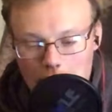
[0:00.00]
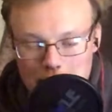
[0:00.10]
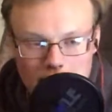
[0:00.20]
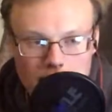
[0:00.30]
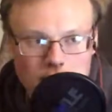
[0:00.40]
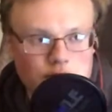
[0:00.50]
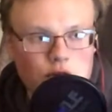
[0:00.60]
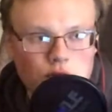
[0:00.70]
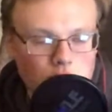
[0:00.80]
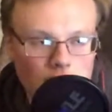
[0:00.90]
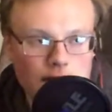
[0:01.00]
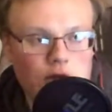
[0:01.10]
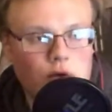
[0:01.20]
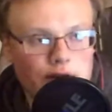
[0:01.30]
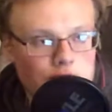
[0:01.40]
amongst
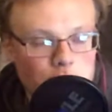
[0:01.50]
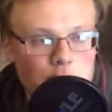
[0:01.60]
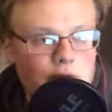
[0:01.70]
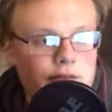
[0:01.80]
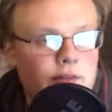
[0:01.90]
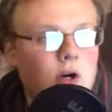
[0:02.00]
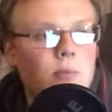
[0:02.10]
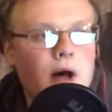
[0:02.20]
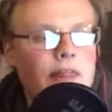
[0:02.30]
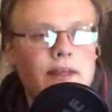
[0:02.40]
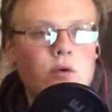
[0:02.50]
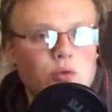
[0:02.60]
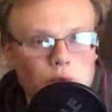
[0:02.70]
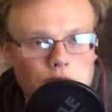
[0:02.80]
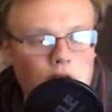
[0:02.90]
the criticism of the film, I think
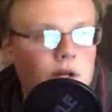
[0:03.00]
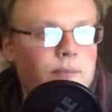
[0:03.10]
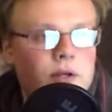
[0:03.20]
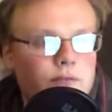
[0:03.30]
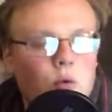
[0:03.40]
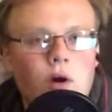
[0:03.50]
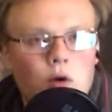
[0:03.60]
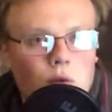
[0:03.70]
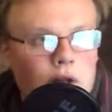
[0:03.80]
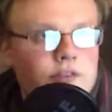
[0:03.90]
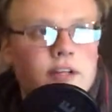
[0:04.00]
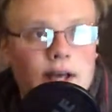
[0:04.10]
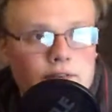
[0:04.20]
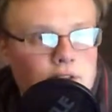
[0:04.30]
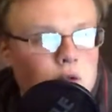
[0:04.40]
it was really good. For what it was,
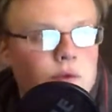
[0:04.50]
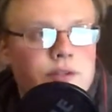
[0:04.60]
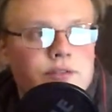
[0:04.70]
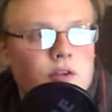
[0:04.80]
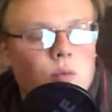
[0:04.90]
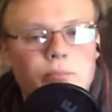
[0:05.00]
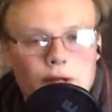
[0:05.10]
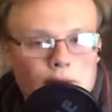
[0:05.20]
yes, it was